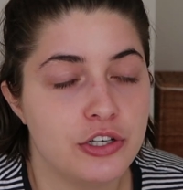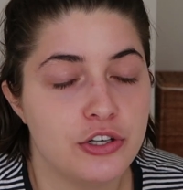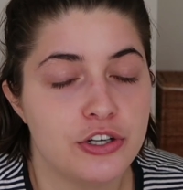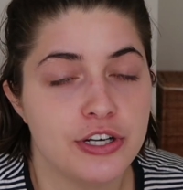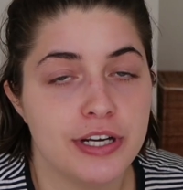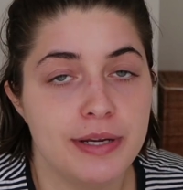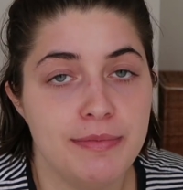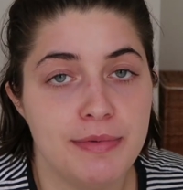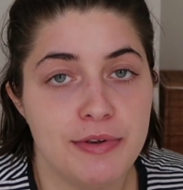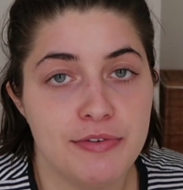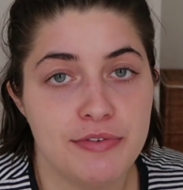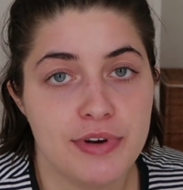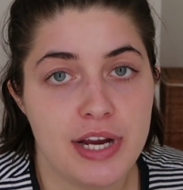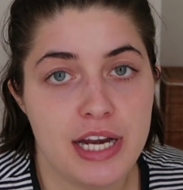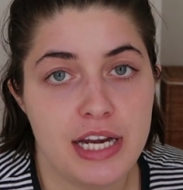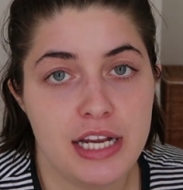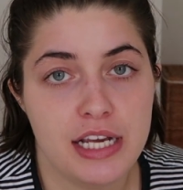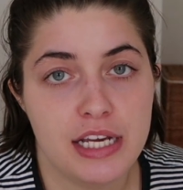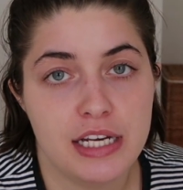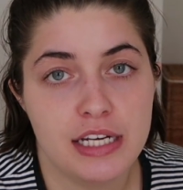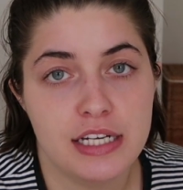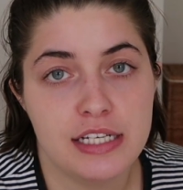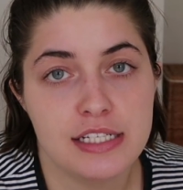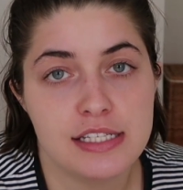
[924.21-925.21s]
creamy
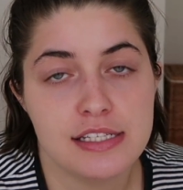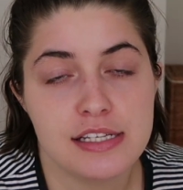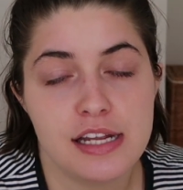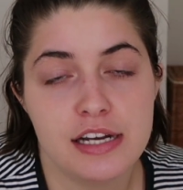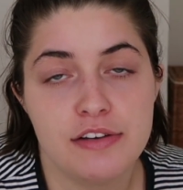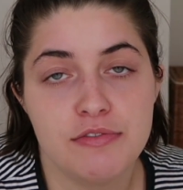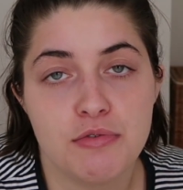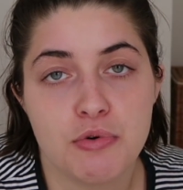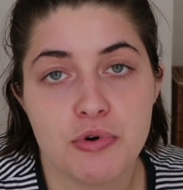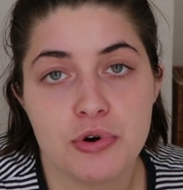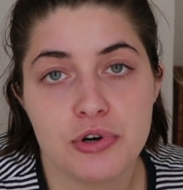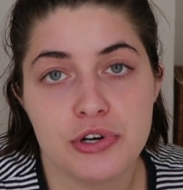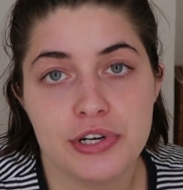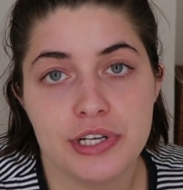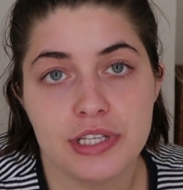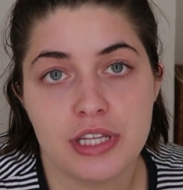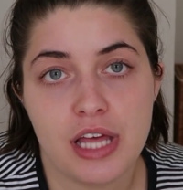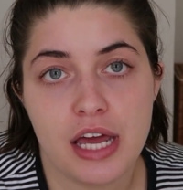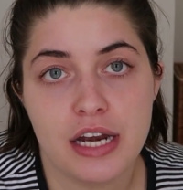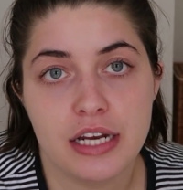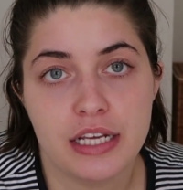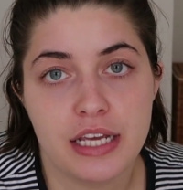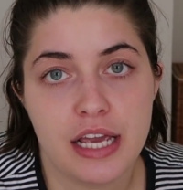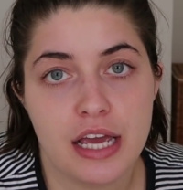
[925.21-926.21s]
radiant, and instead of ordering
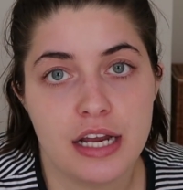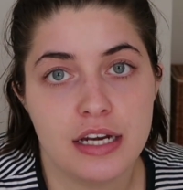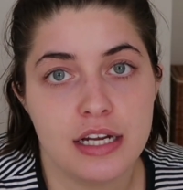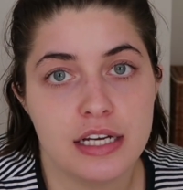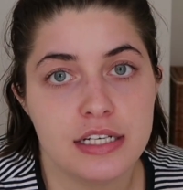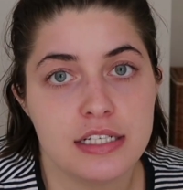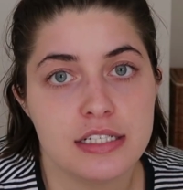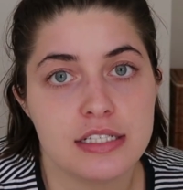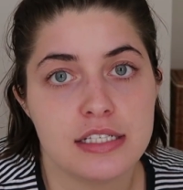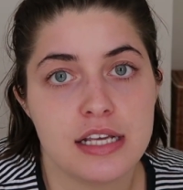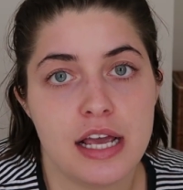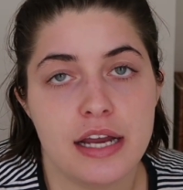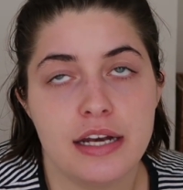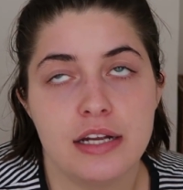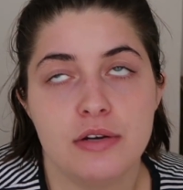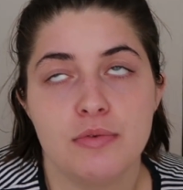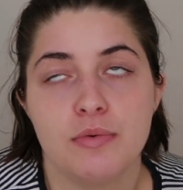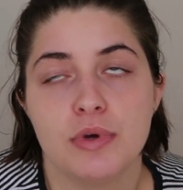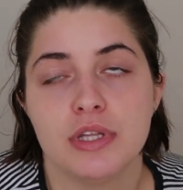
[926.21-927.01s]
that again, I decided,